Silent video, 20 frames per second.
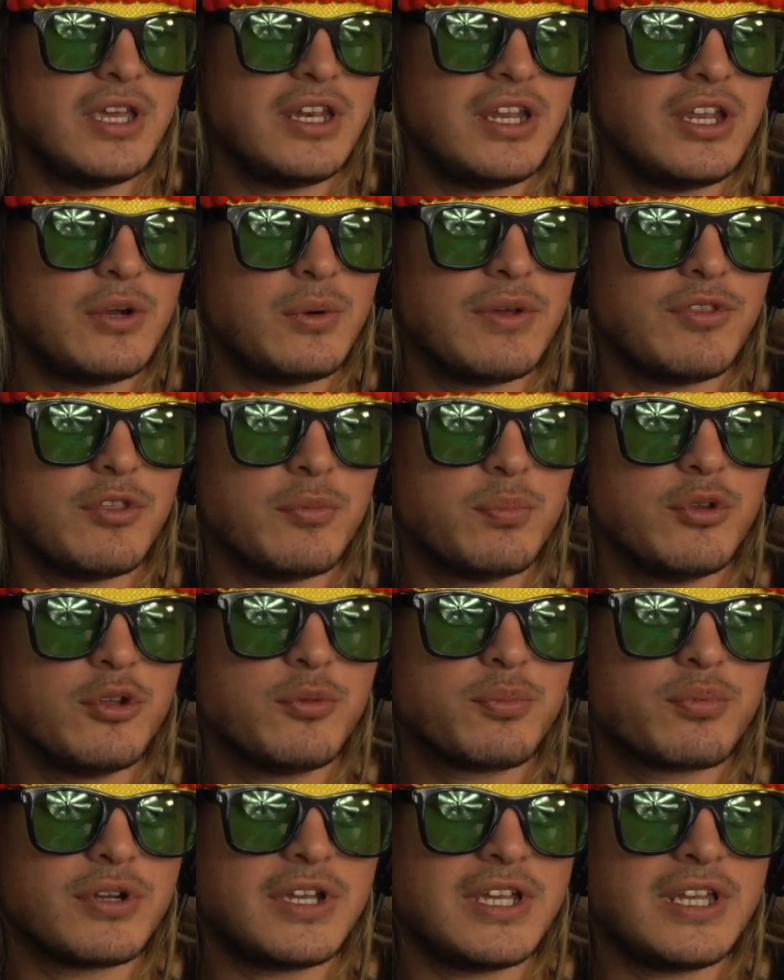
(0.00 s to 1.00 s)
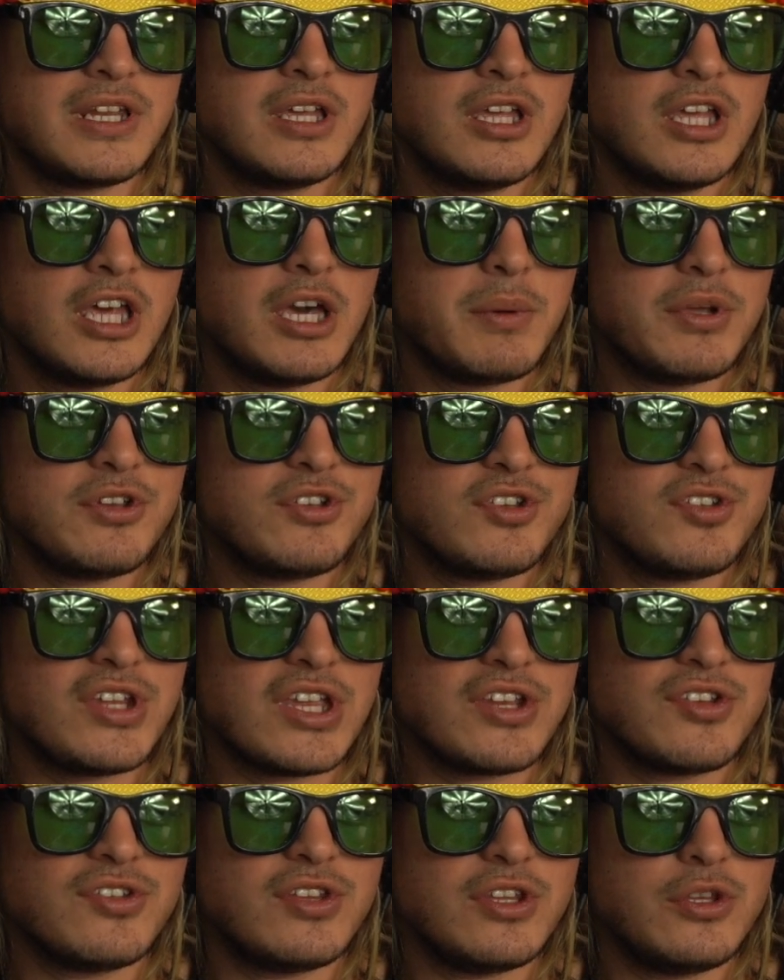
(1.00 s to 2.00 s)
And here we have the blueprint, a bunch of
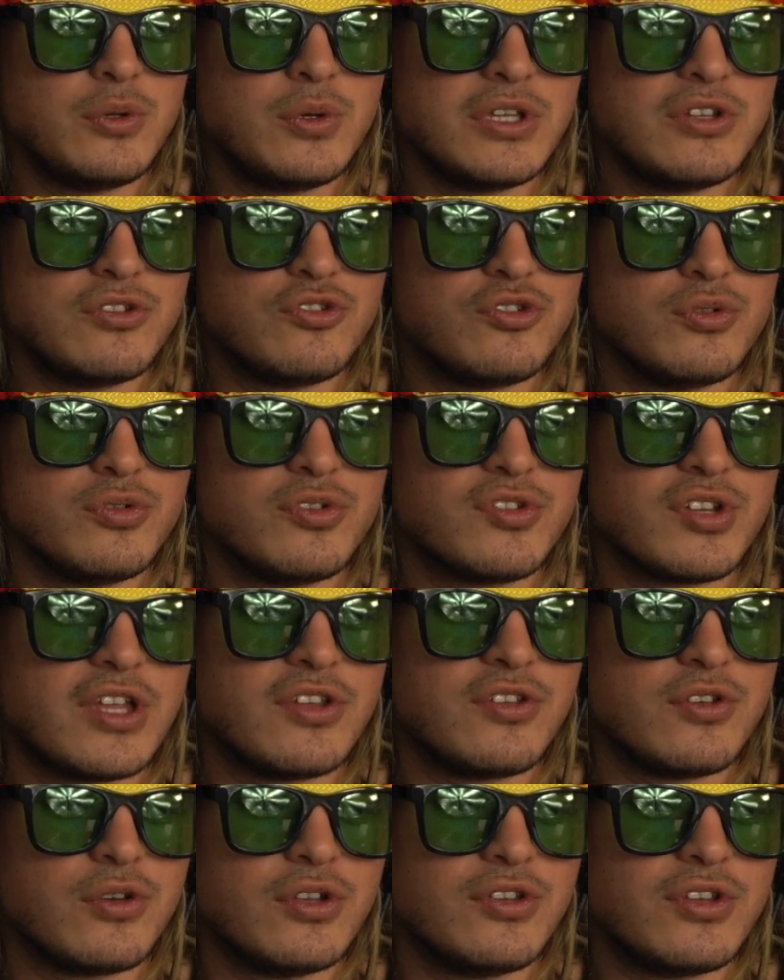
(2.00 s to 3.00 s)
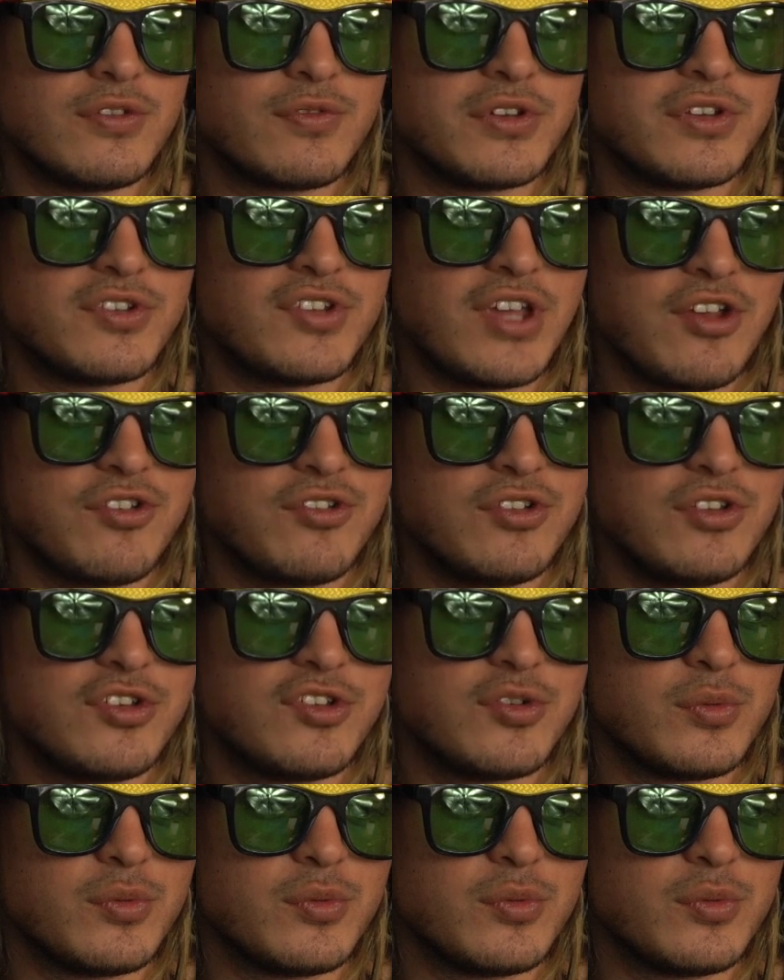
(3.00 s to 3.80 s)
sections that you can choose on to go to different sections.